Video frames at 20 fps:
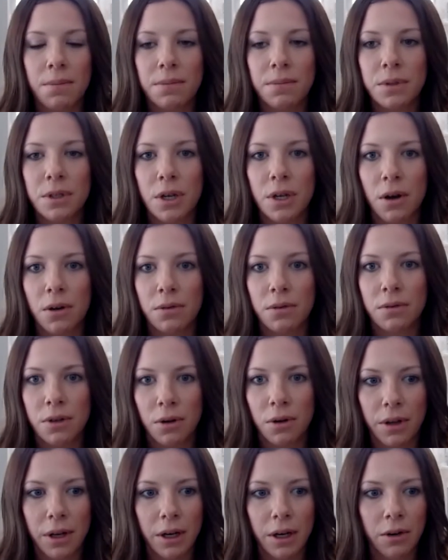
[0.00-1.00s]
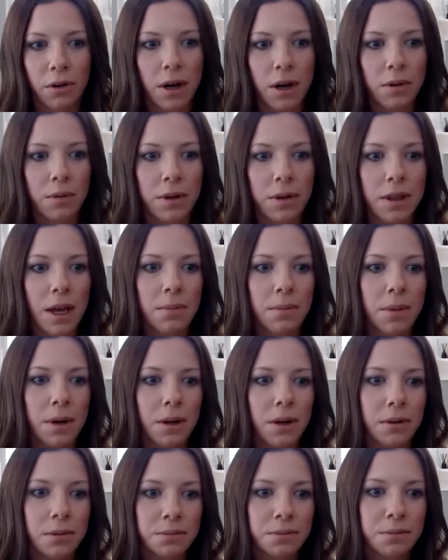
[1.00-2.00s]
So totally agree with that,
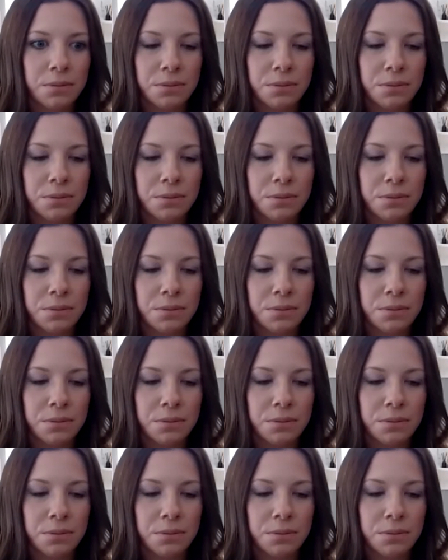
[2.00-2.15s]
Bill.